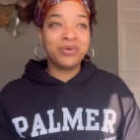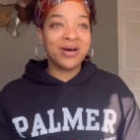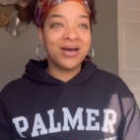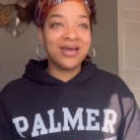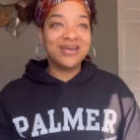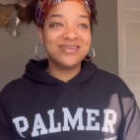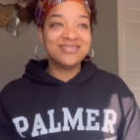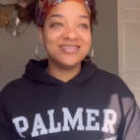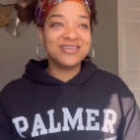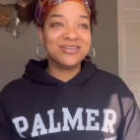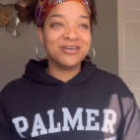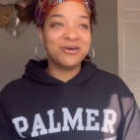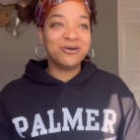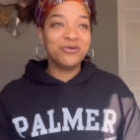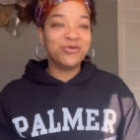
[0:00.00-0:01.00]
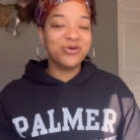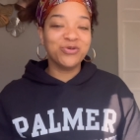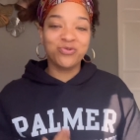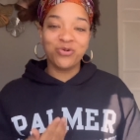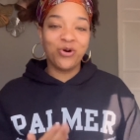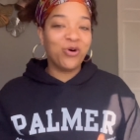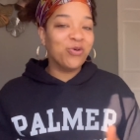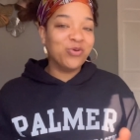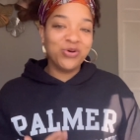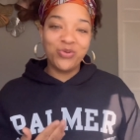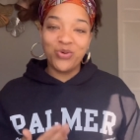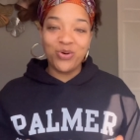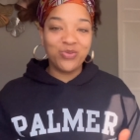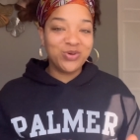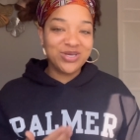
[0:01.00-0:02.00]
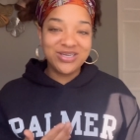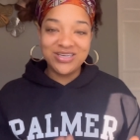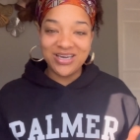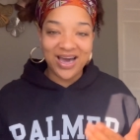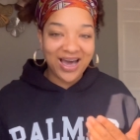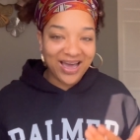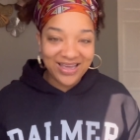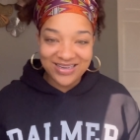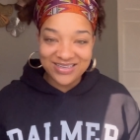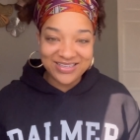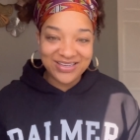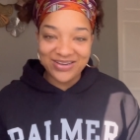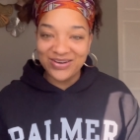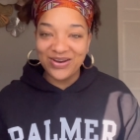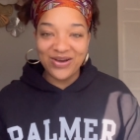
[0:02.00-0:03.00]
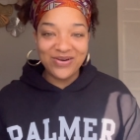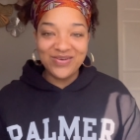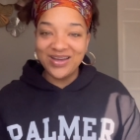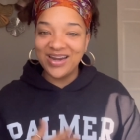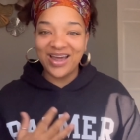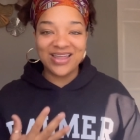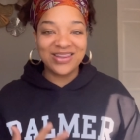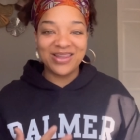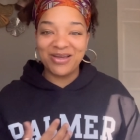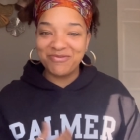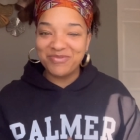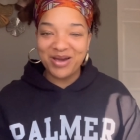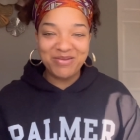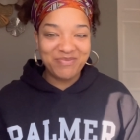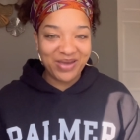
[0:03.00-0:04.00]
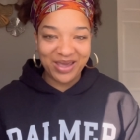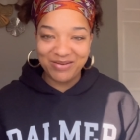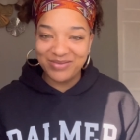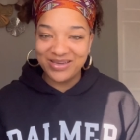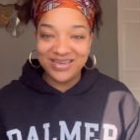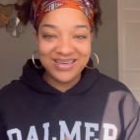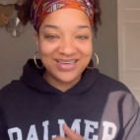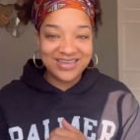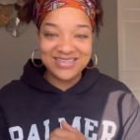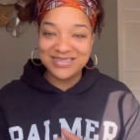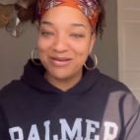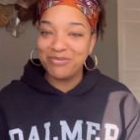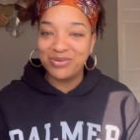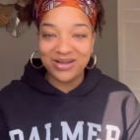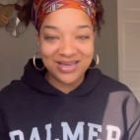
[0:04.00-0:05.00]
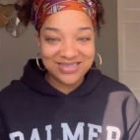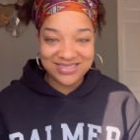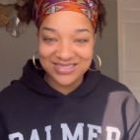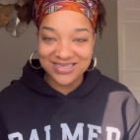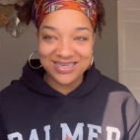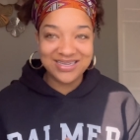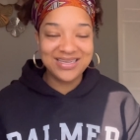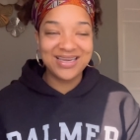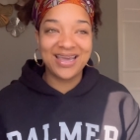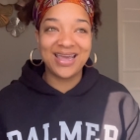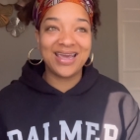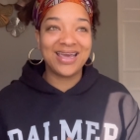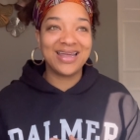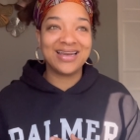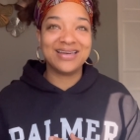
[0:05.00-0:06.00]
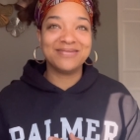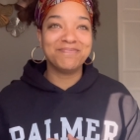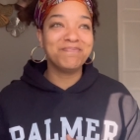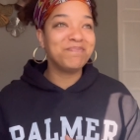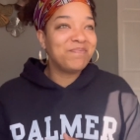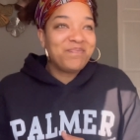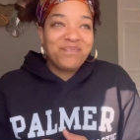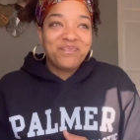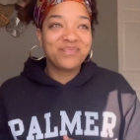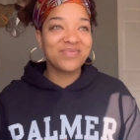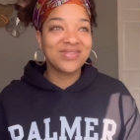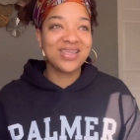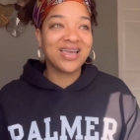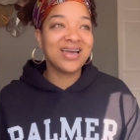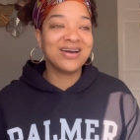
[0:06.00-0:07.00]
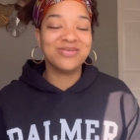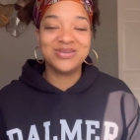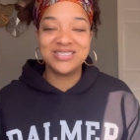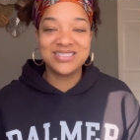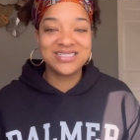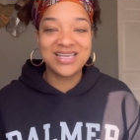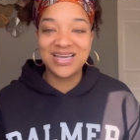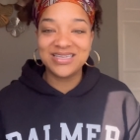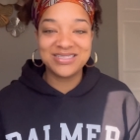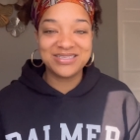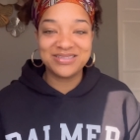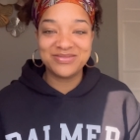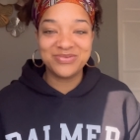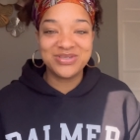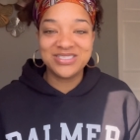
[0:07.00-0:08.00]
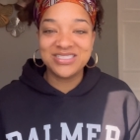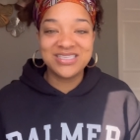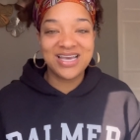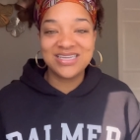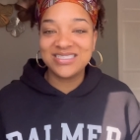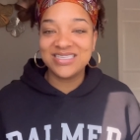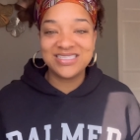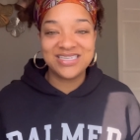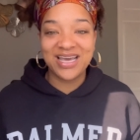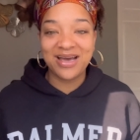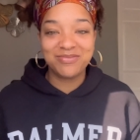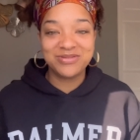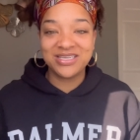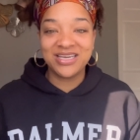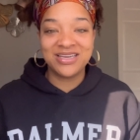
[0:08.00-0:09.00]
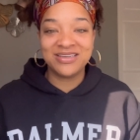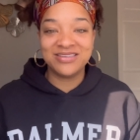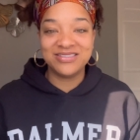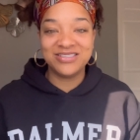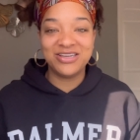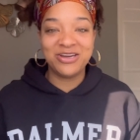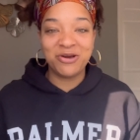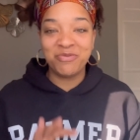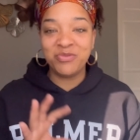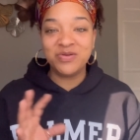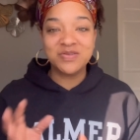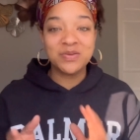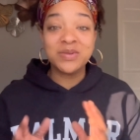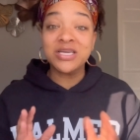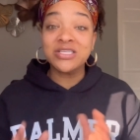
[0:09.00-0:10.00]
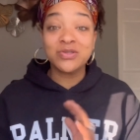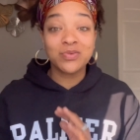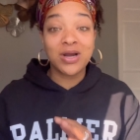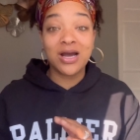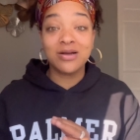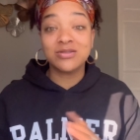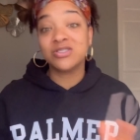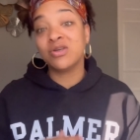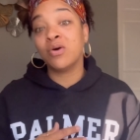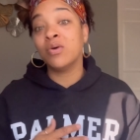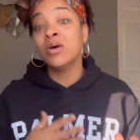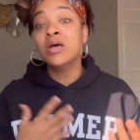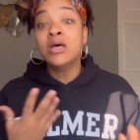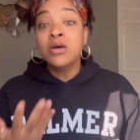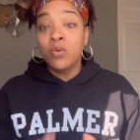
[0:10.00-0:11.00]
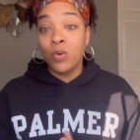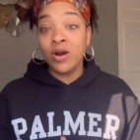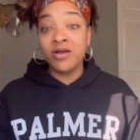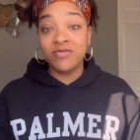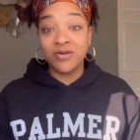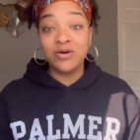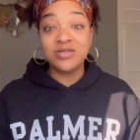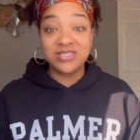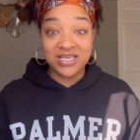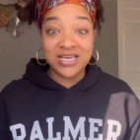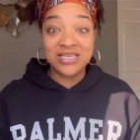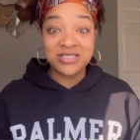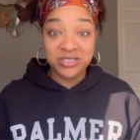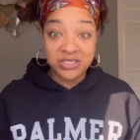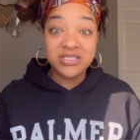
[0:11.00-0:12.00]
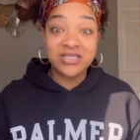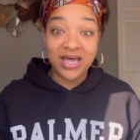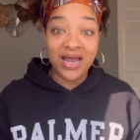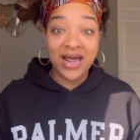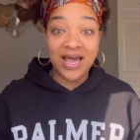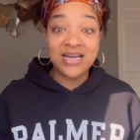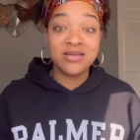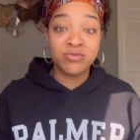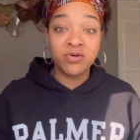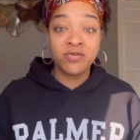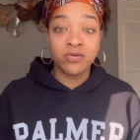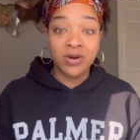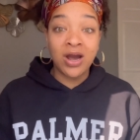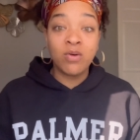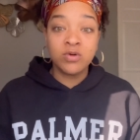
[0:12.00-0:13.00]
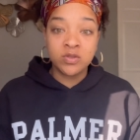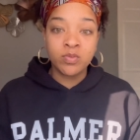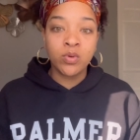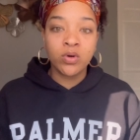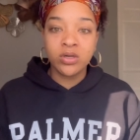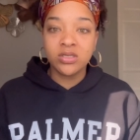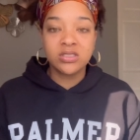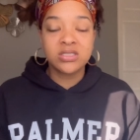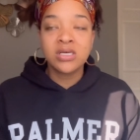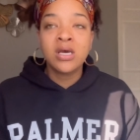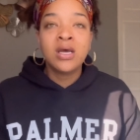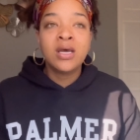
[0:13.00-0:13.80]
but you know, we roll with what we got, you know, and I love my baby. He's a blessing and yeah, we just had to we just had to adapt and, you know, move some things around. So one of those things that I had to move around was boards.